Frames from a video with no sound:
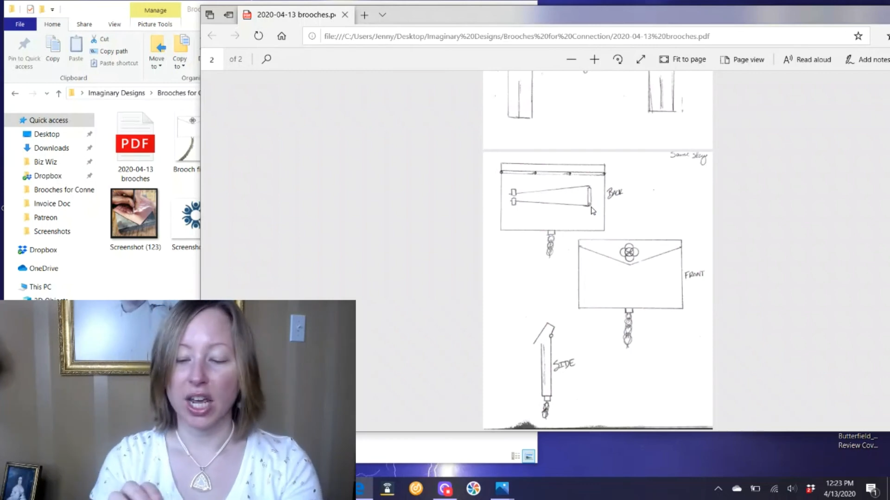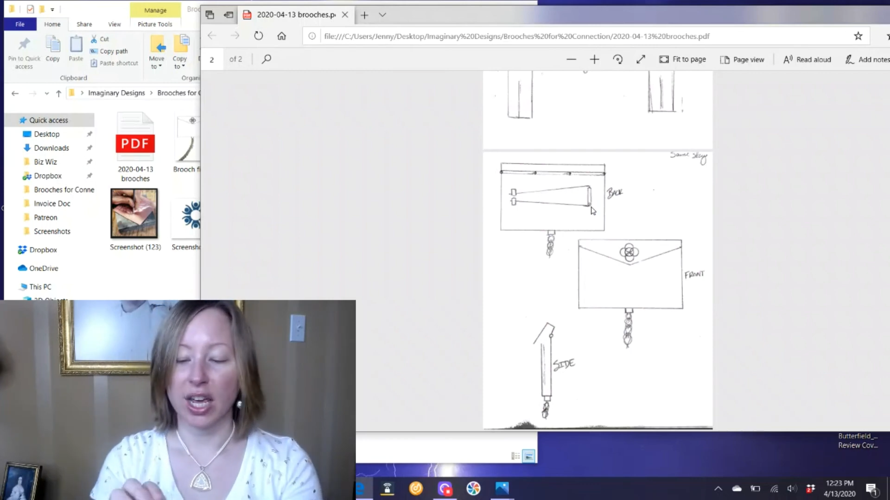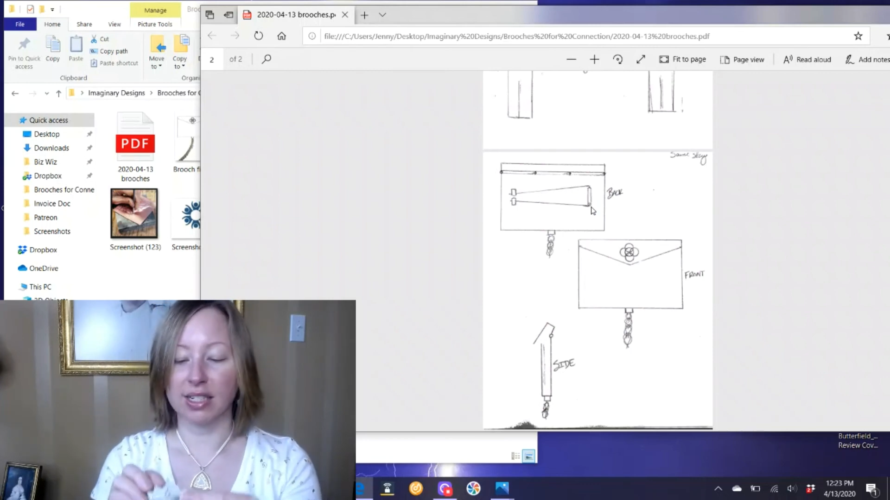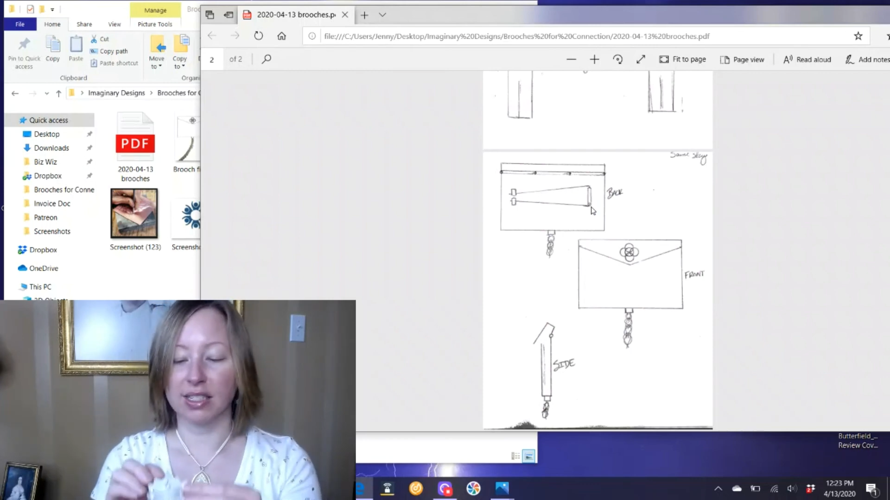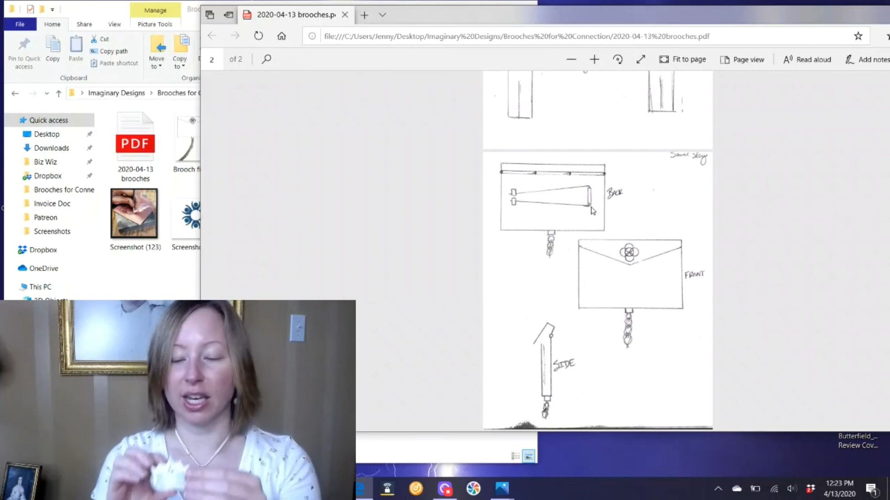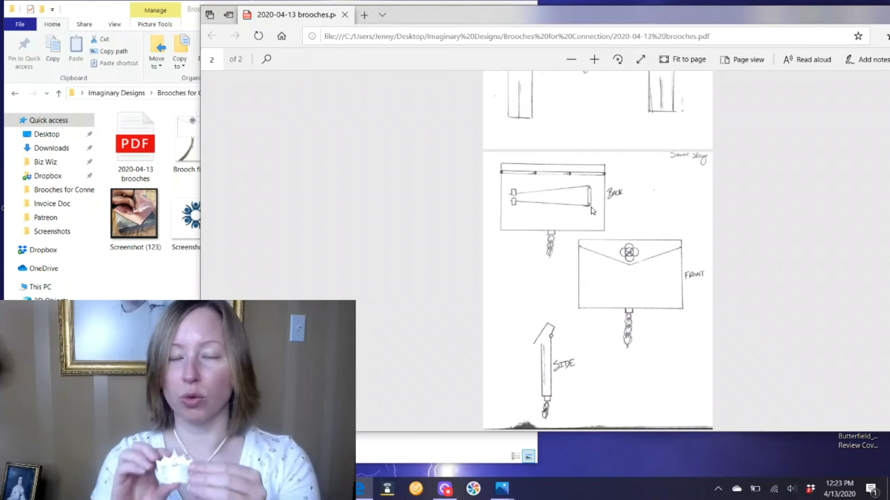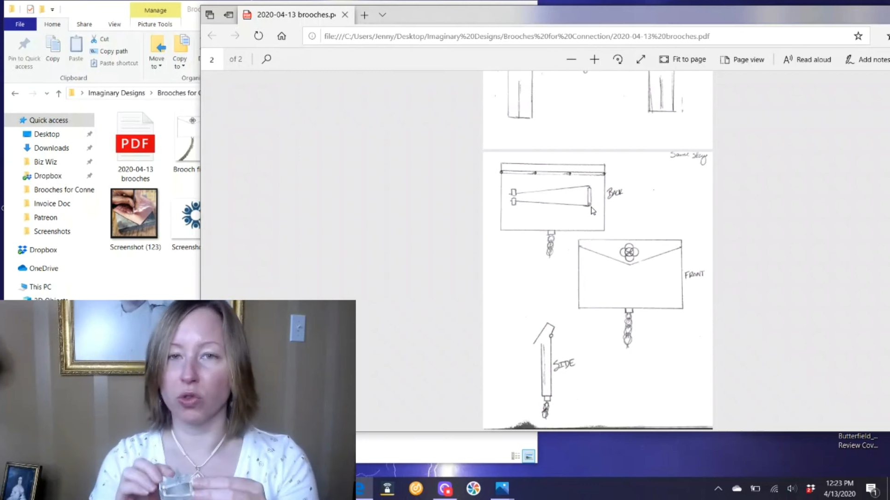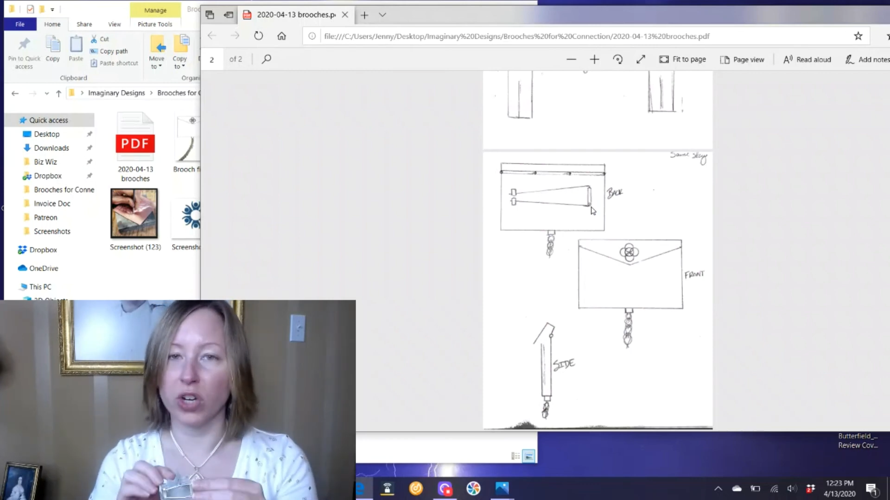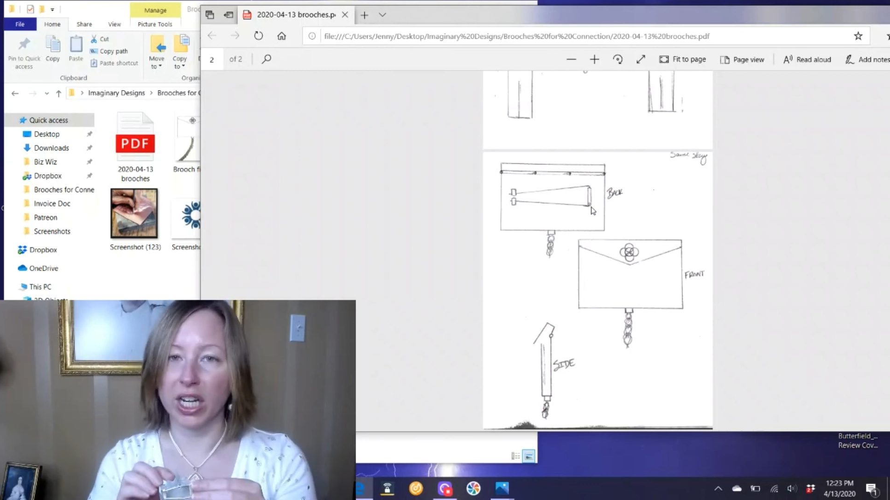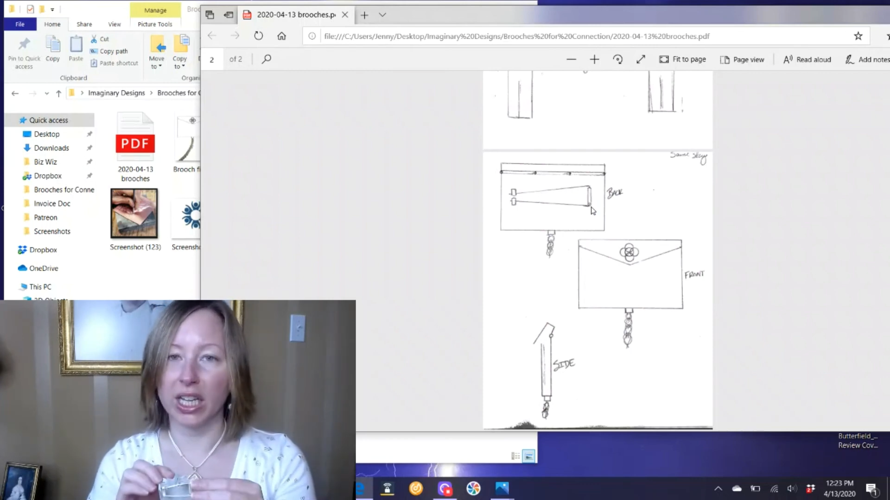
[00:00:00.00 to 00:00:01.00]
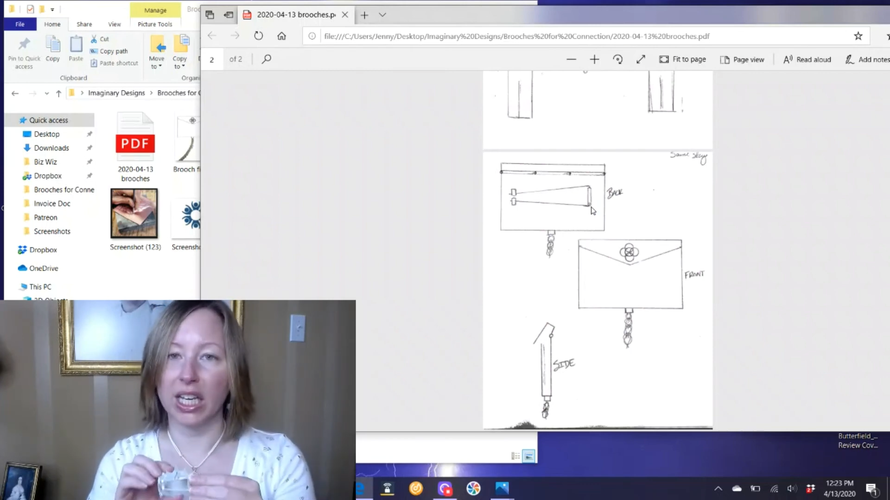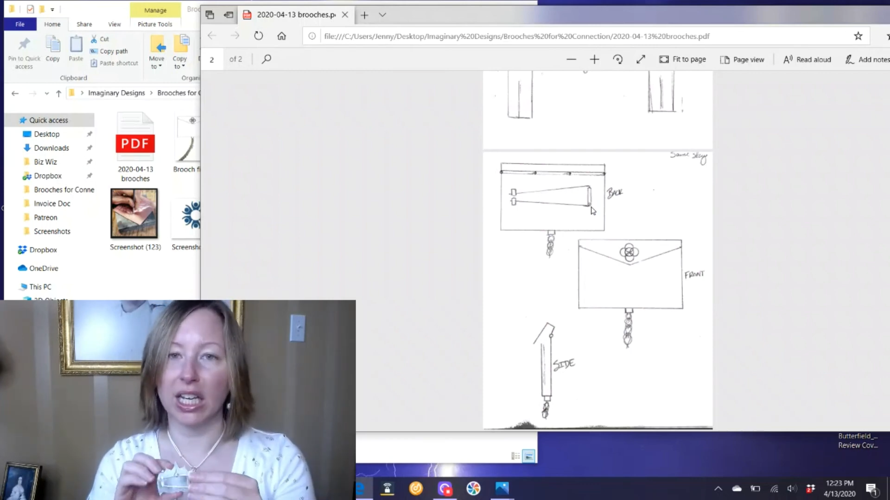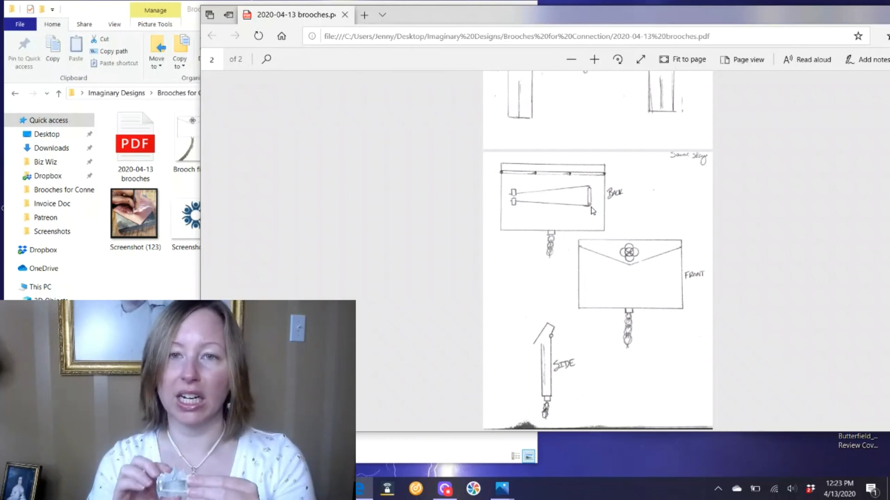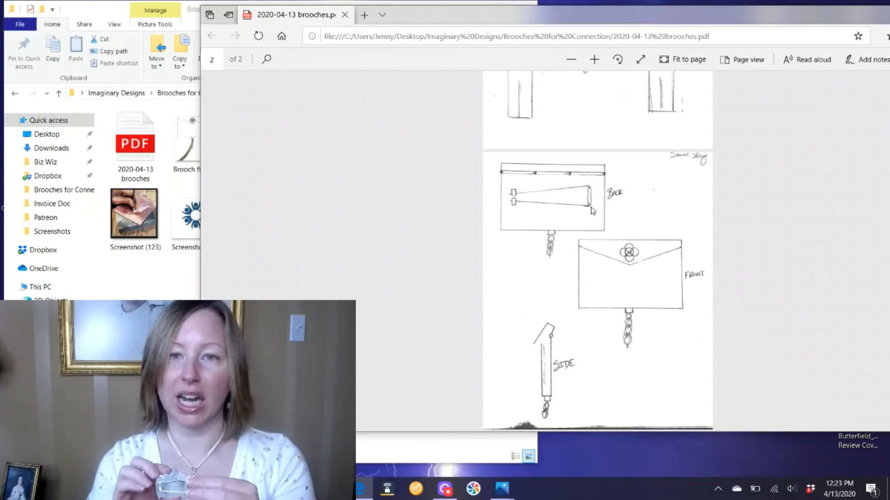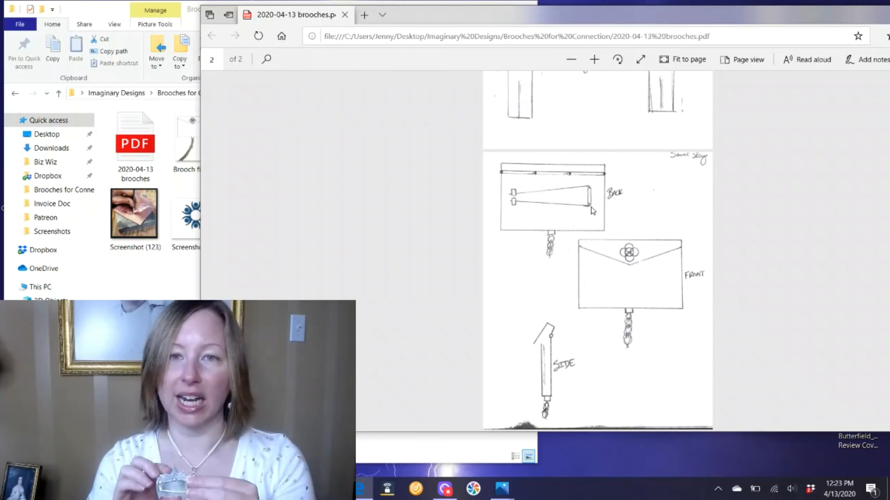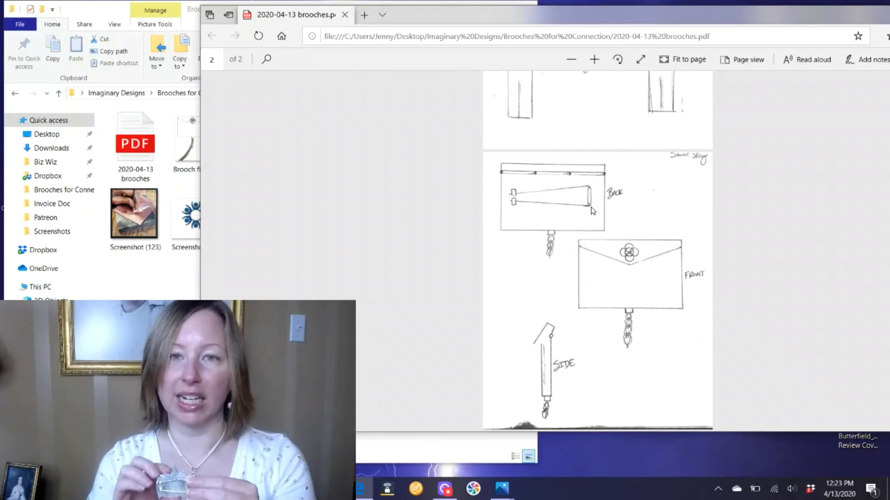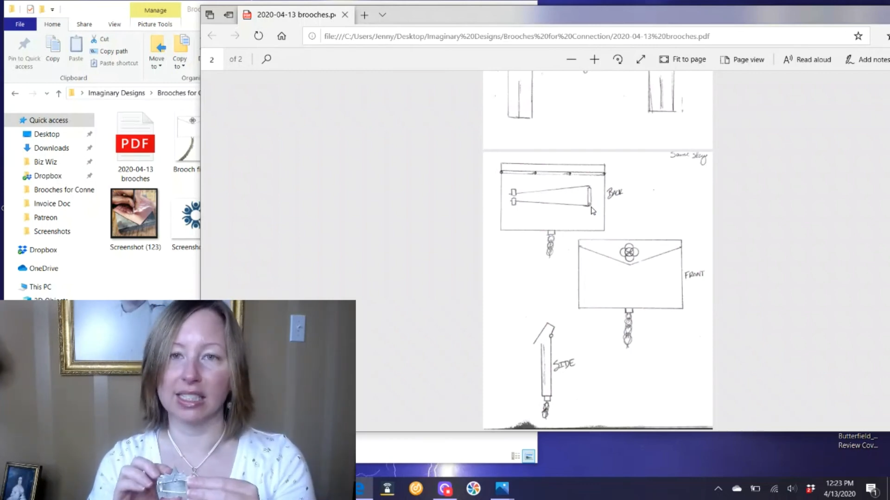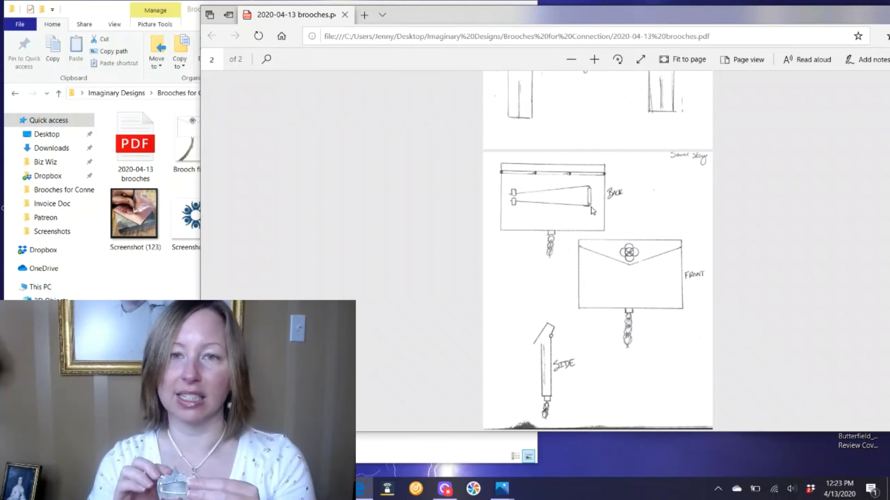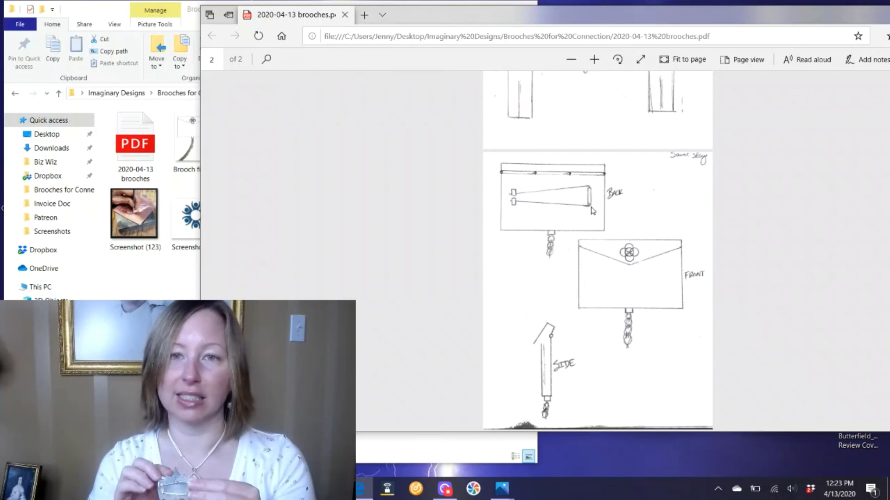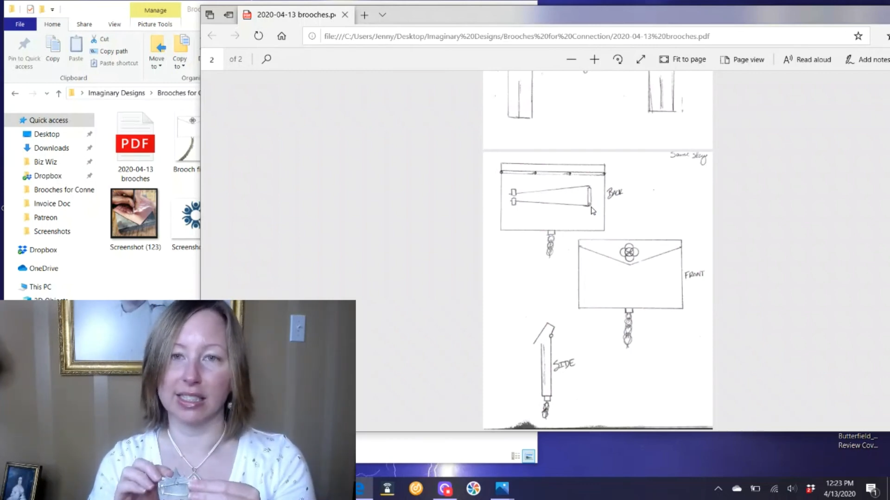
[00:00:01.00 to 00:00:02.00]
It's like really nice
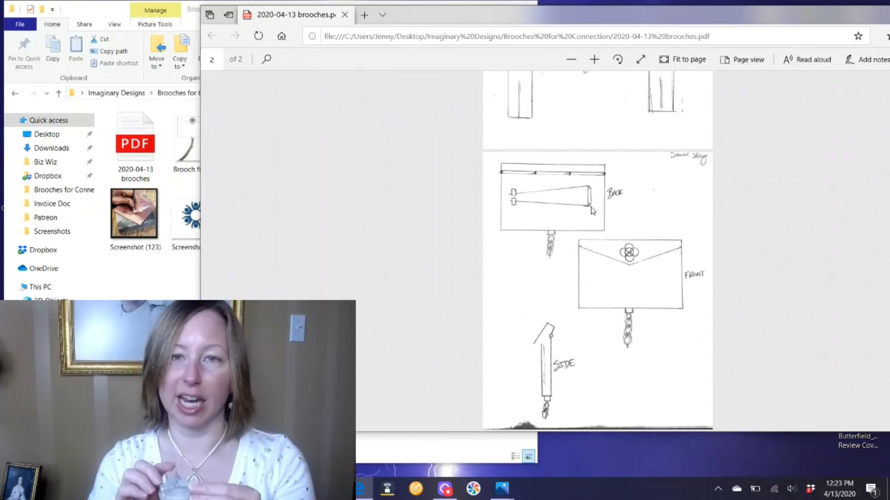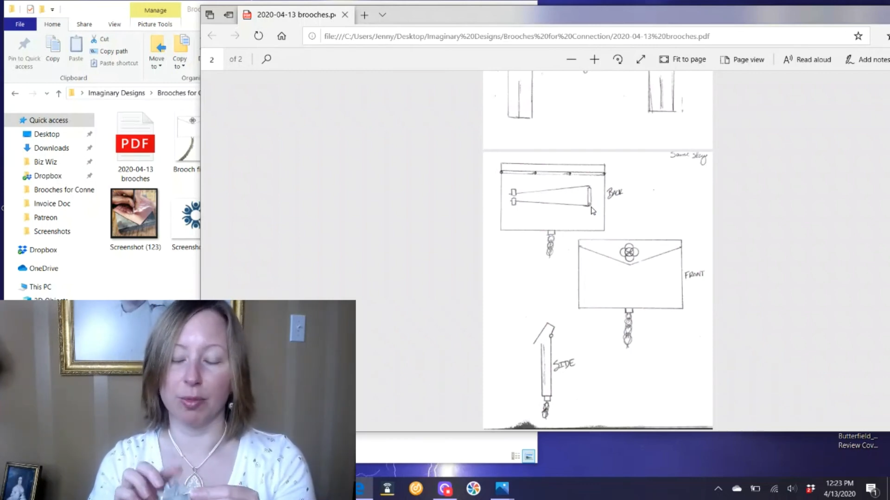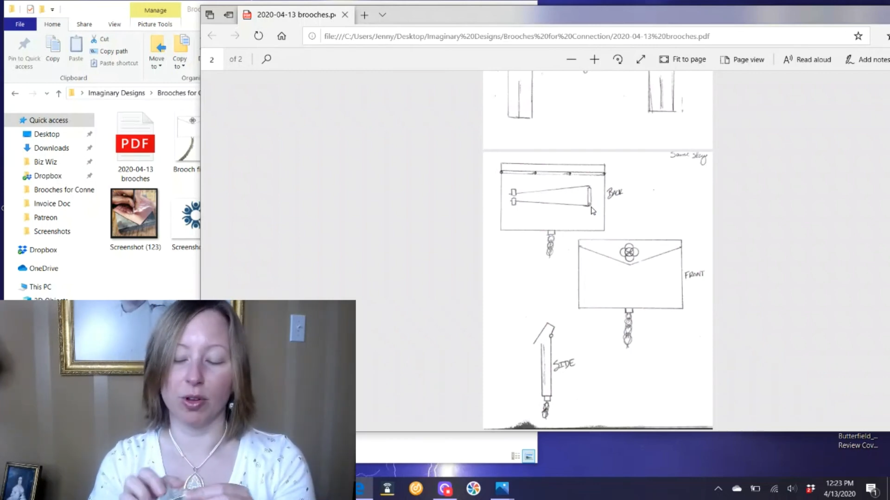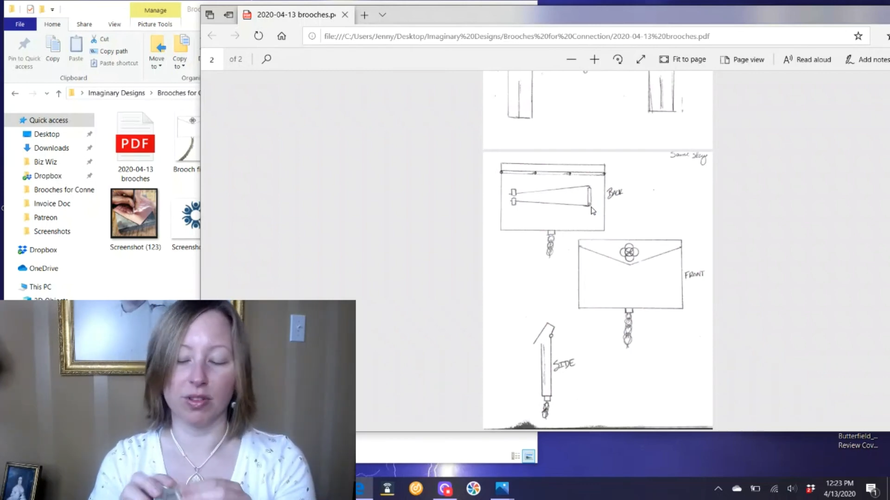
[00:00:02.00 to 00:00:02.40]
and stable.